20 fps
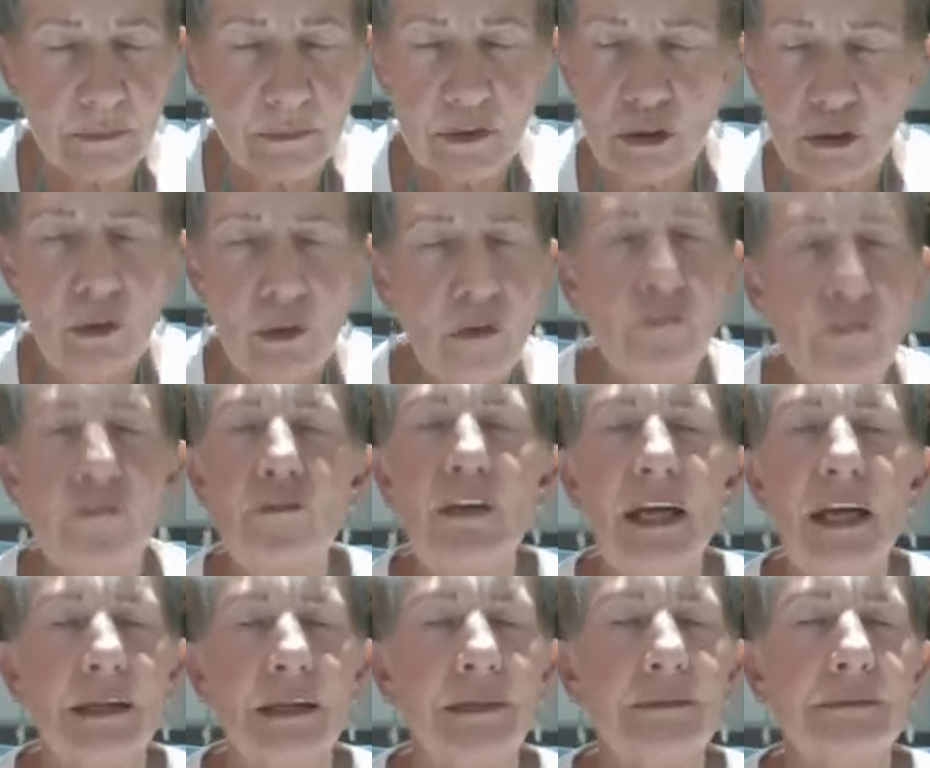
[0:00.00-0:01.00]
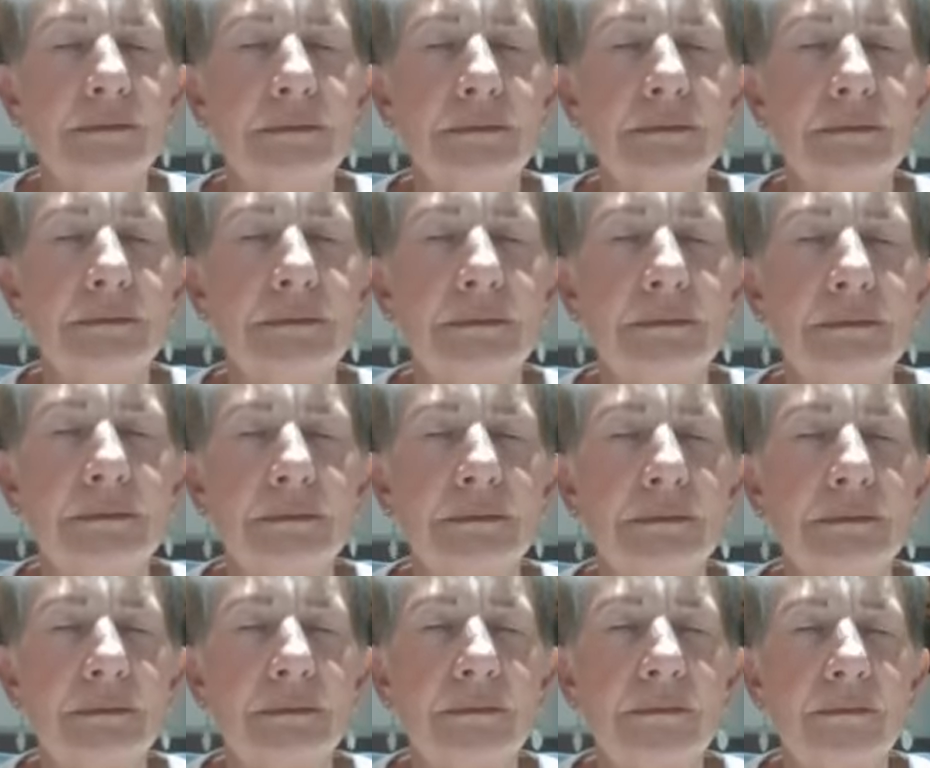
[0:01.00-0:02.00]
Do not fear,
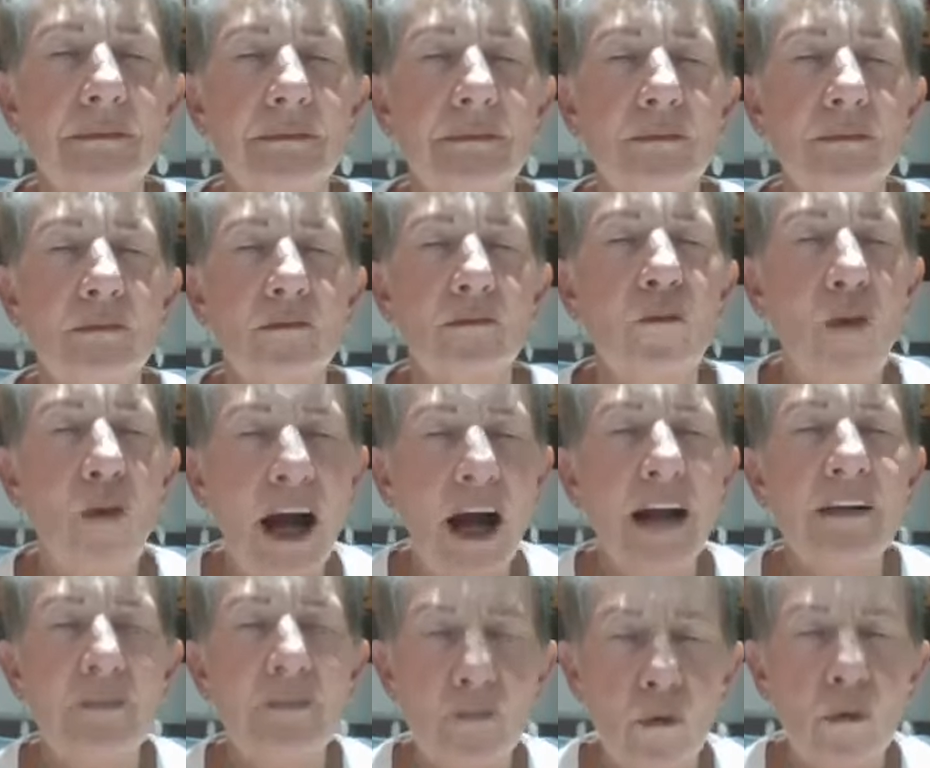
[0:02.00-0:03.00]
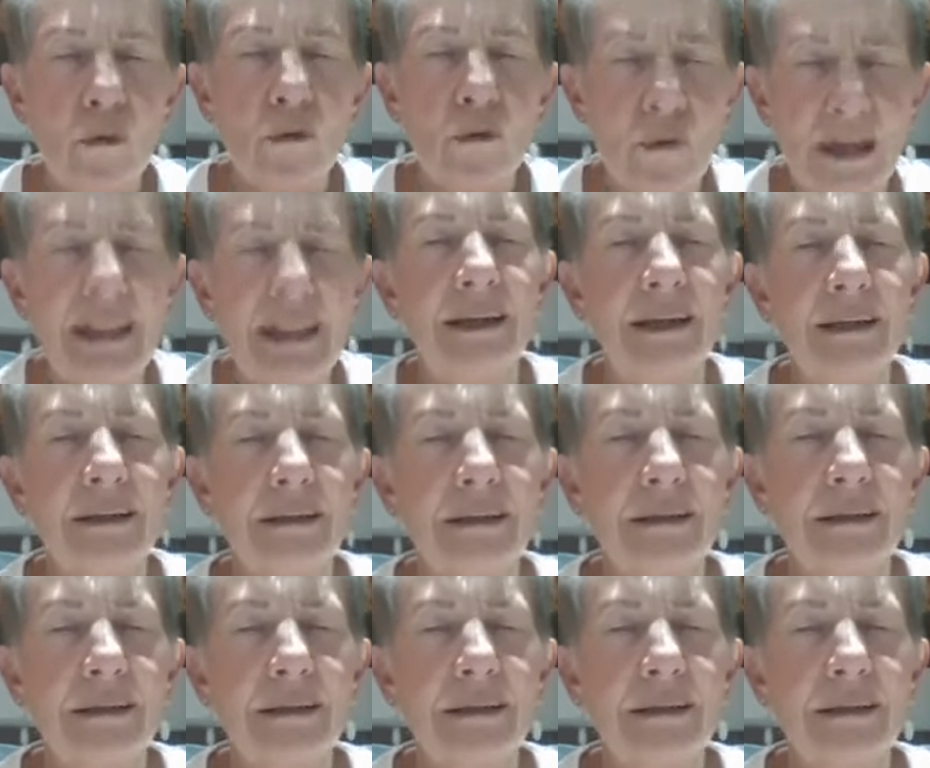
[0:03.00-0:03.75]
for I've already